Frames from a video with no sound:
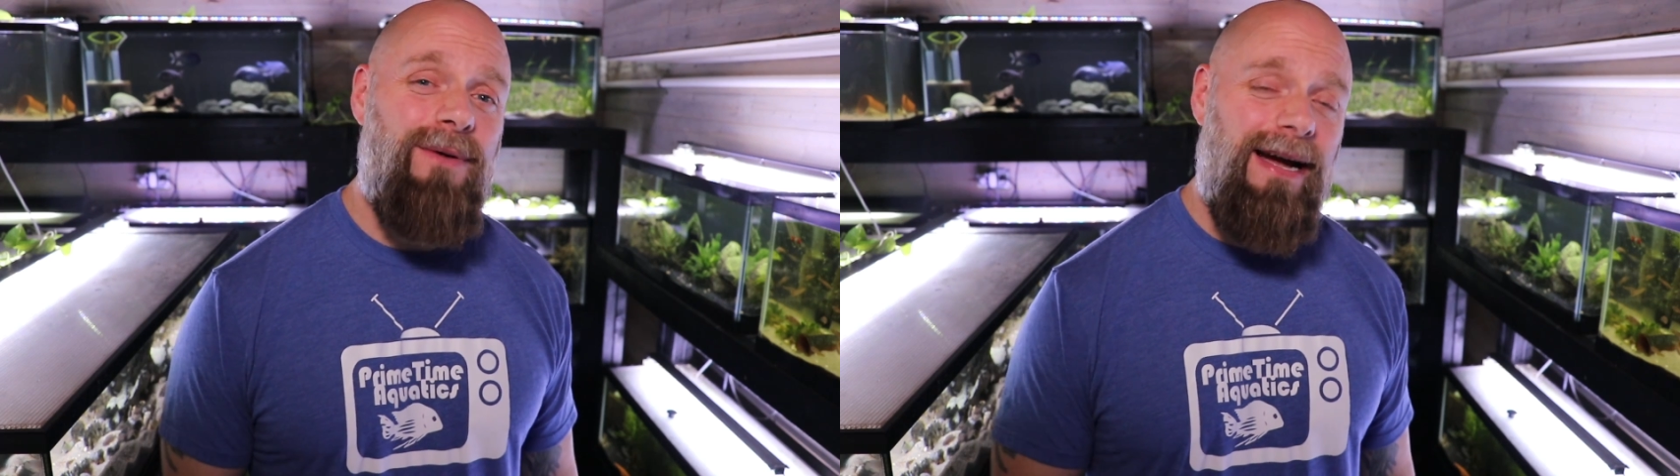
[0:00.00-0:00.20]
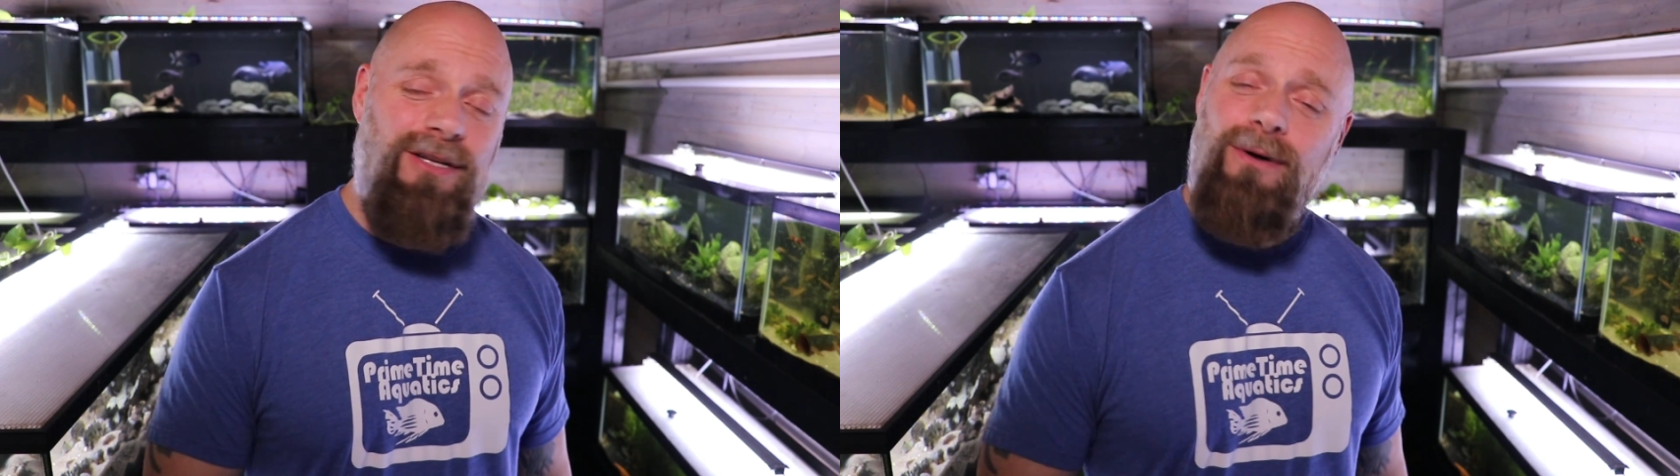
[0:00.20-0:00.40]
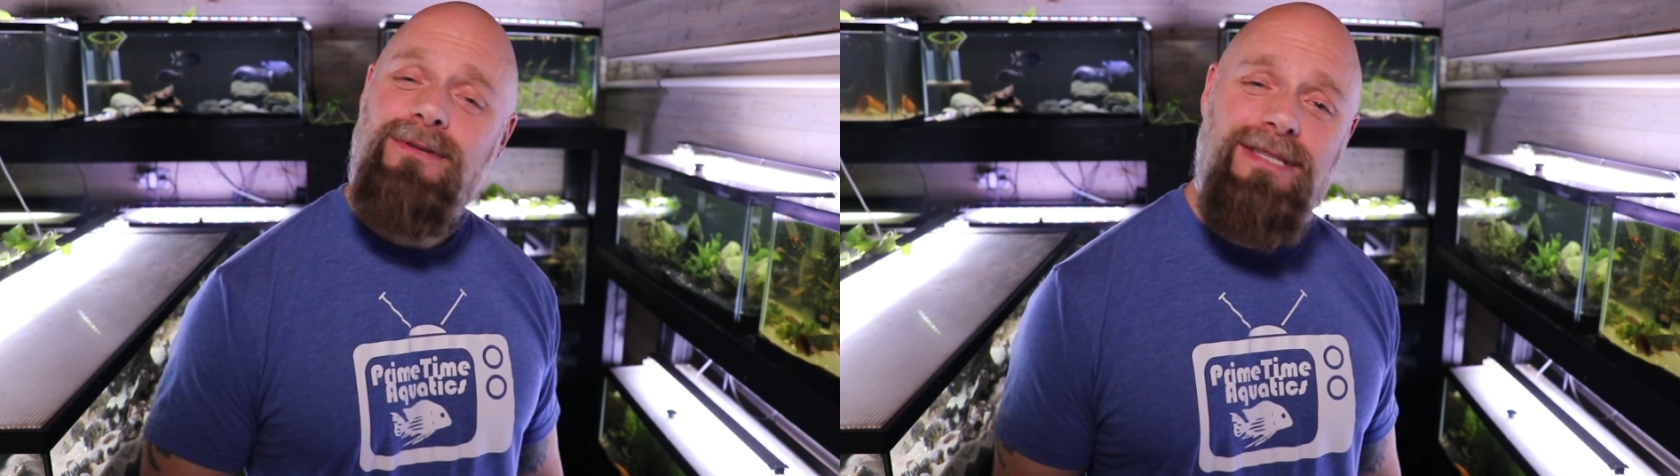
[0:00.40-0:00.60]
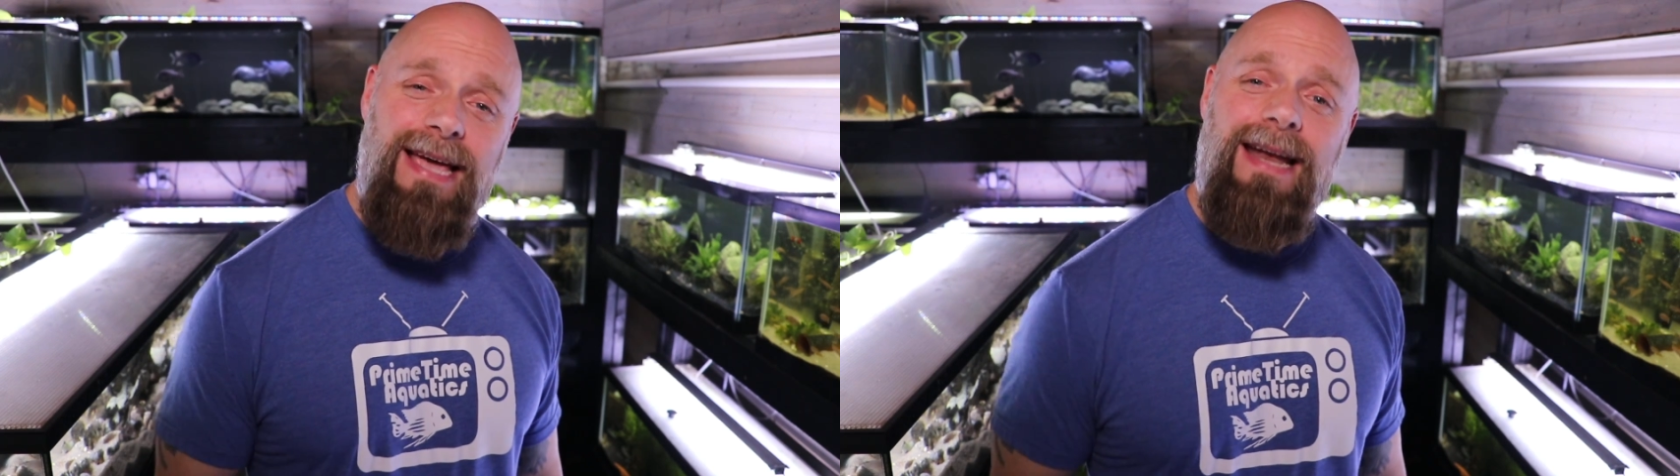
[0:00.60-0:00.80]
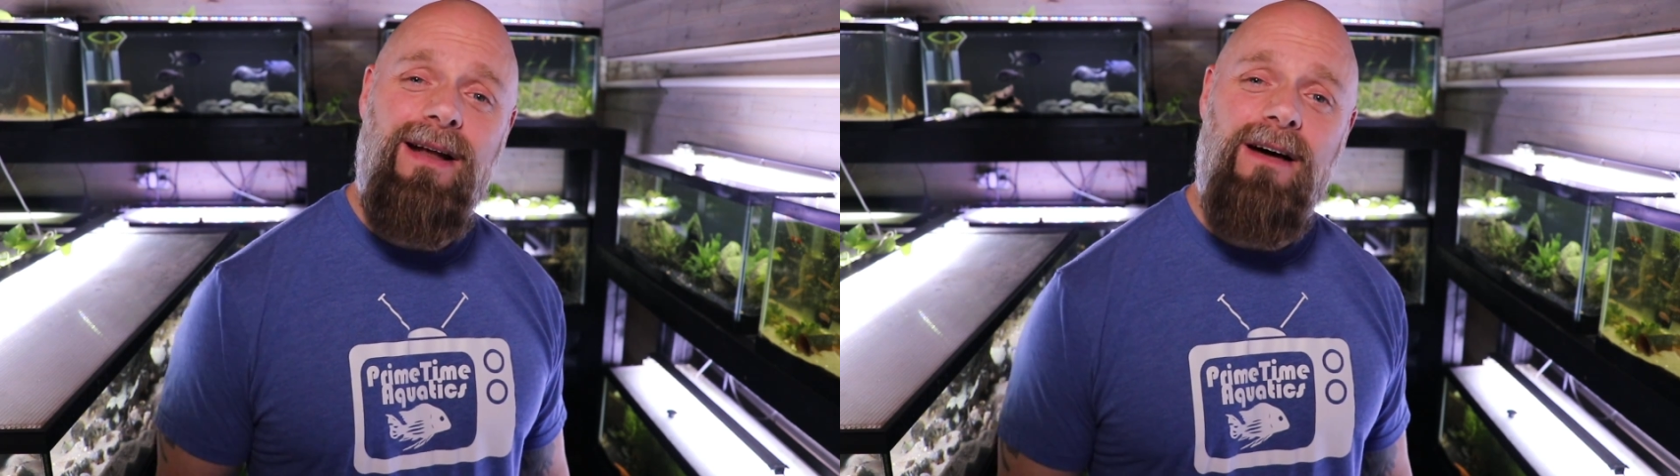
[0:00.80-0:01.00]
I don't
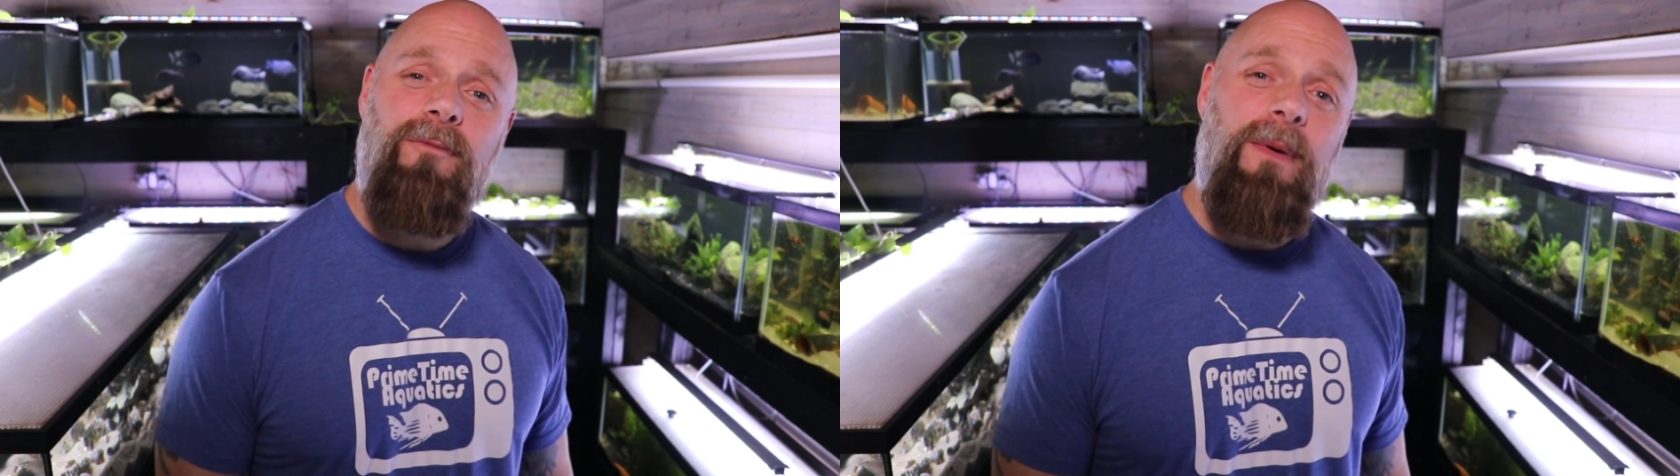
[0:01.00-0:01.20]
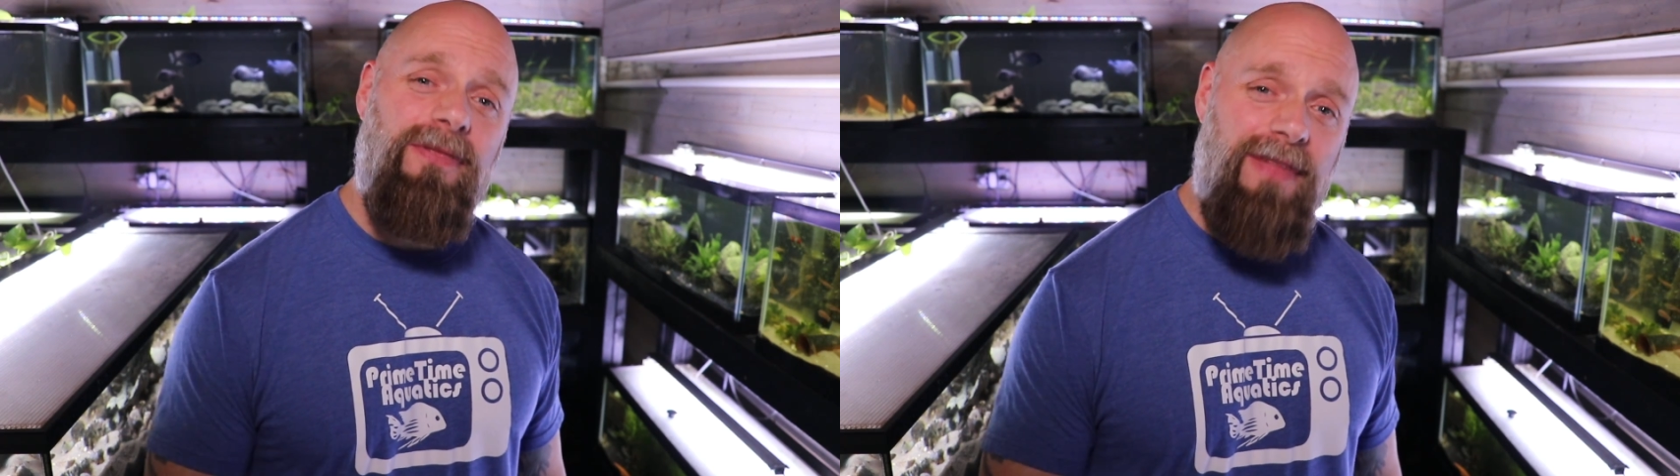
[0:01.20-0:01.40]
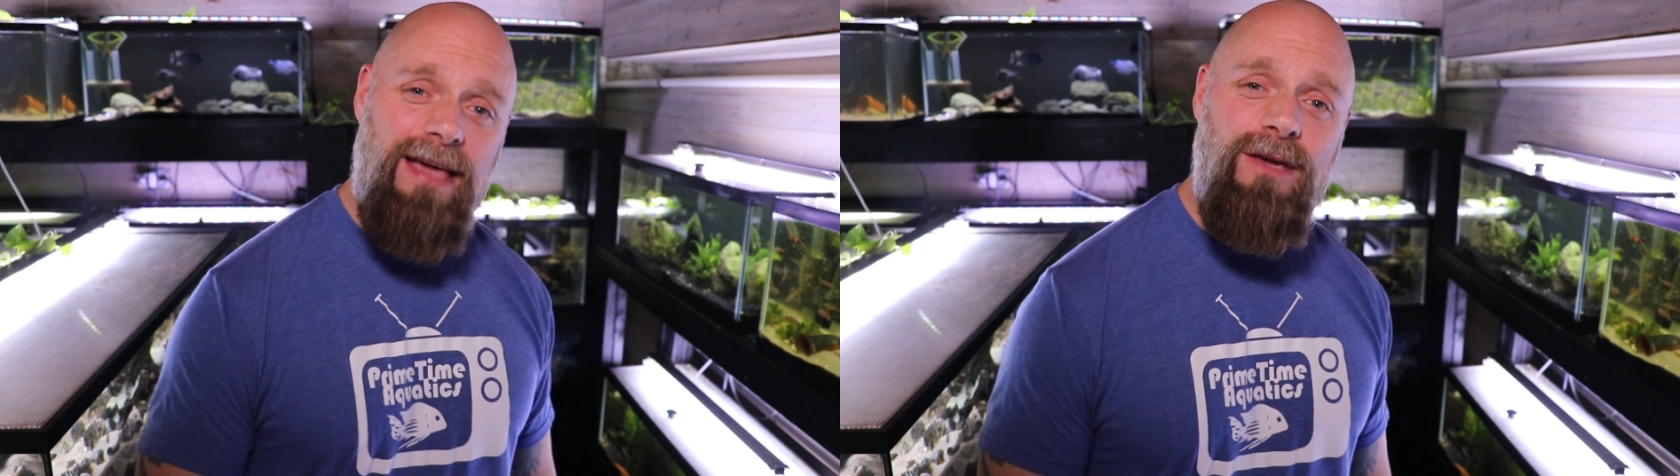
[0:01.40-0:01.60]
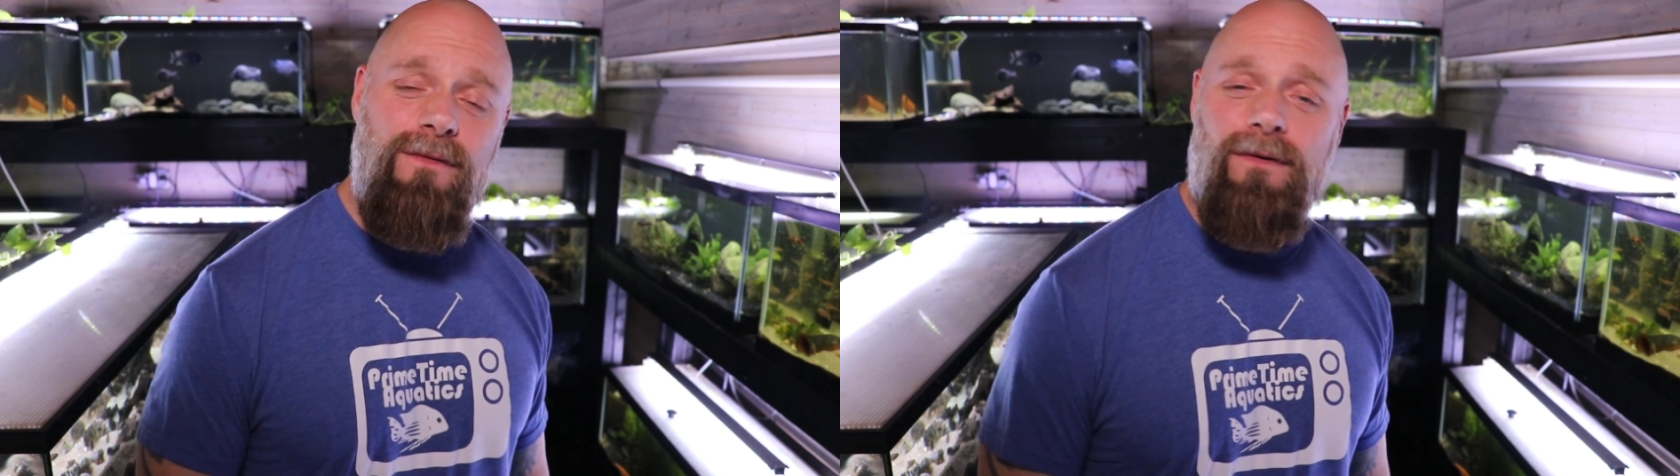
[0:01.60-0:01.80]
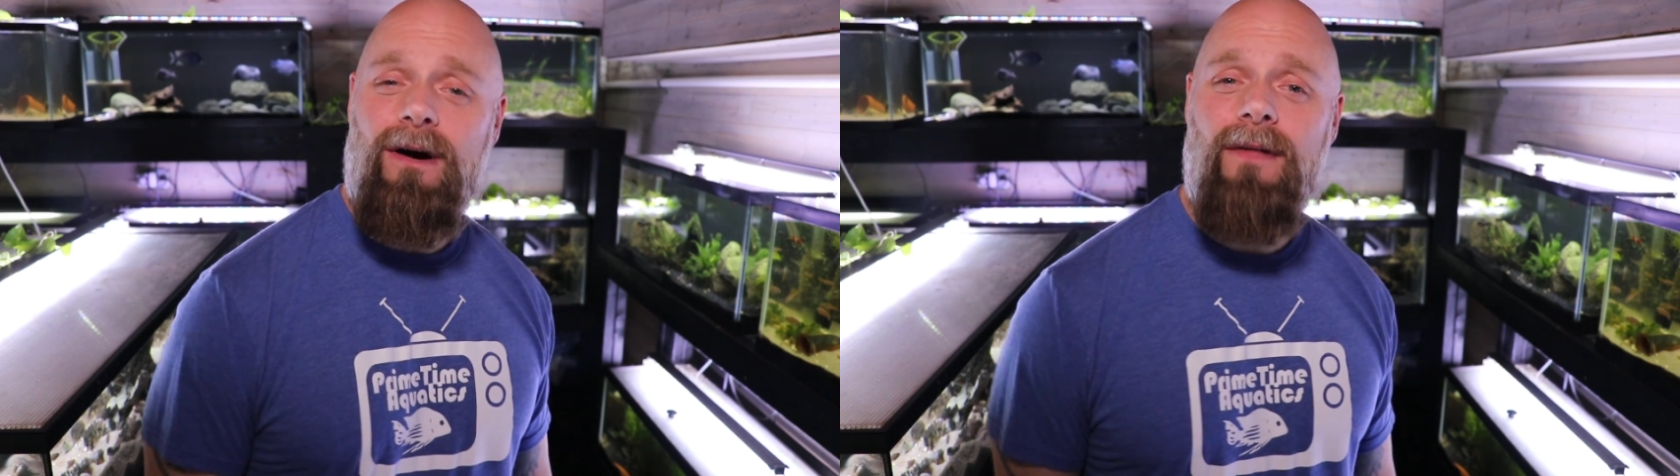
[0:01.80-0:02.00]
say it enough, but thank you
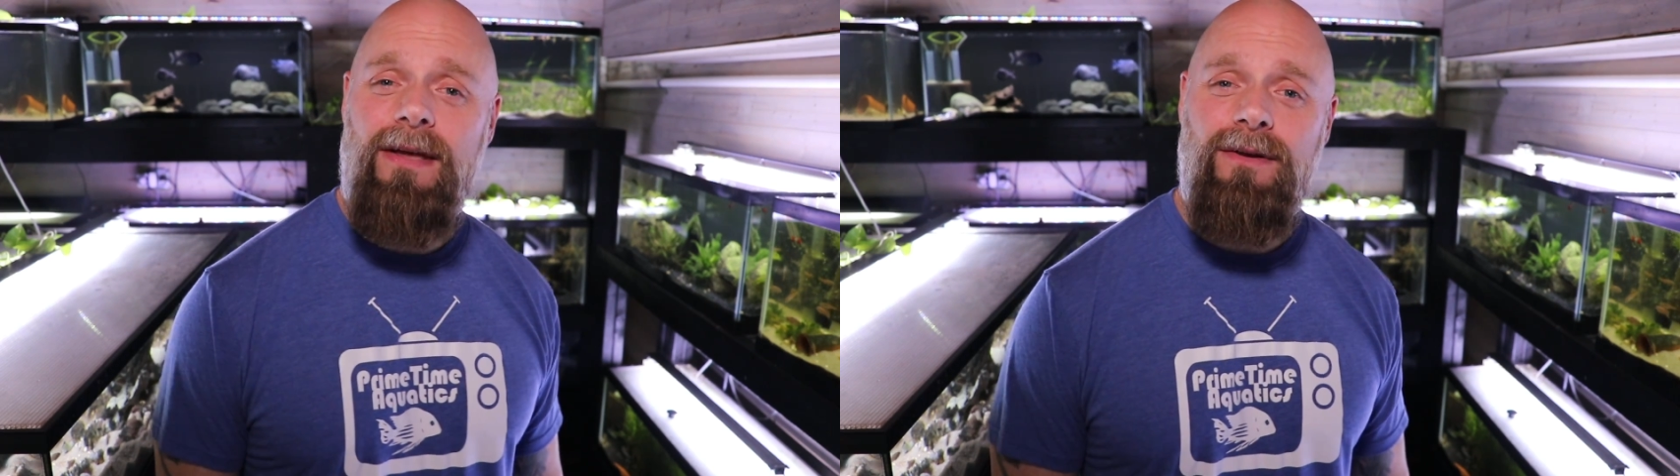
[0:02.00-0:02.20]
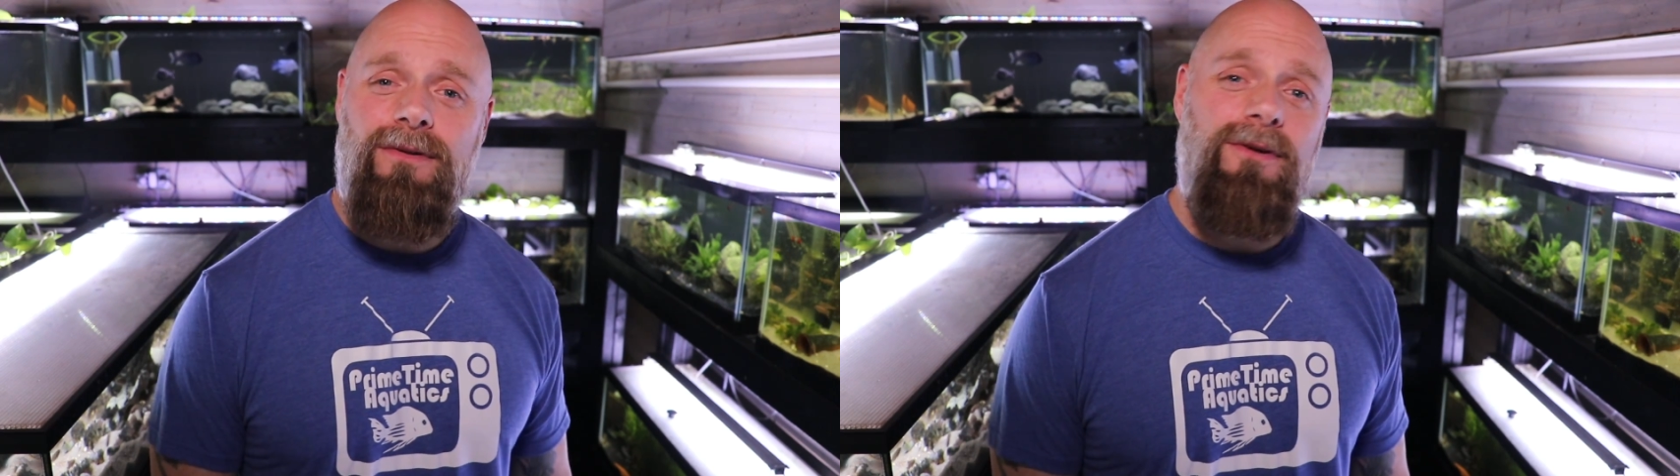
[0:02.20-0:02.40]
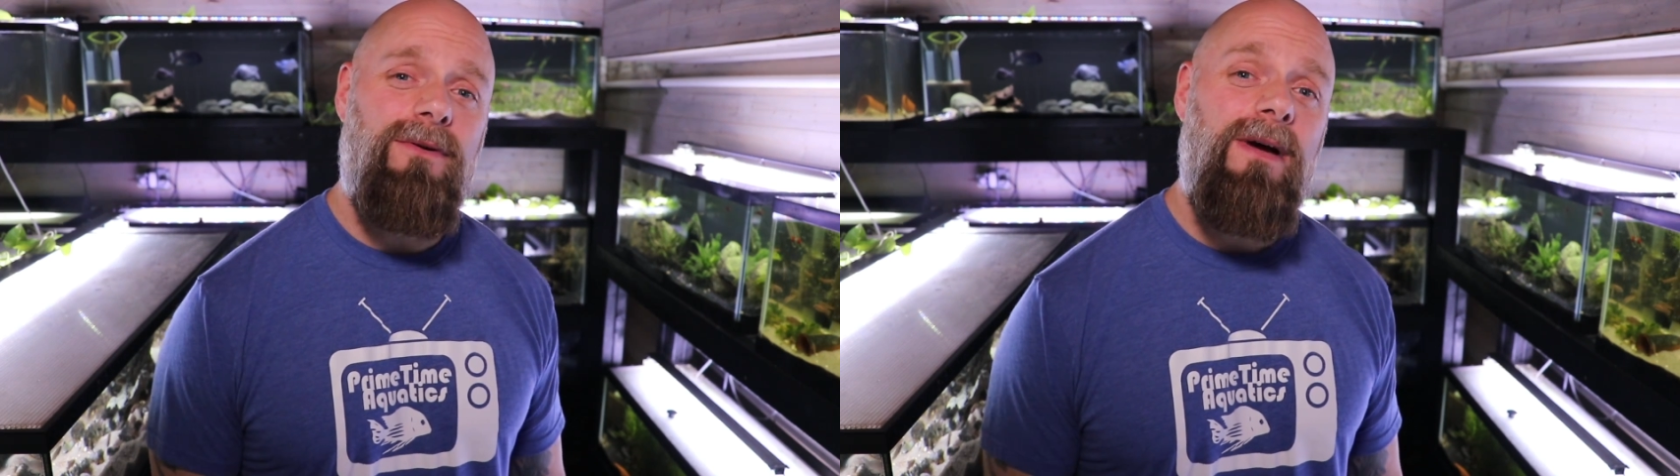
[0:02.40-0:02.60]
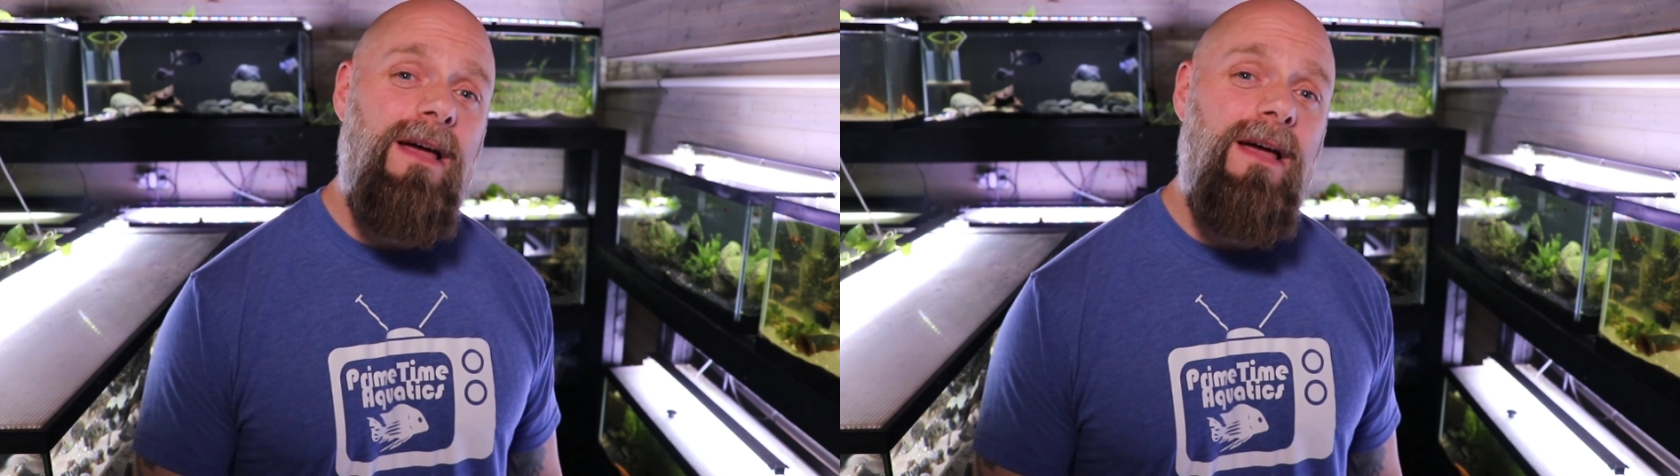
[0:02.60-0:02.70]
for all that you do,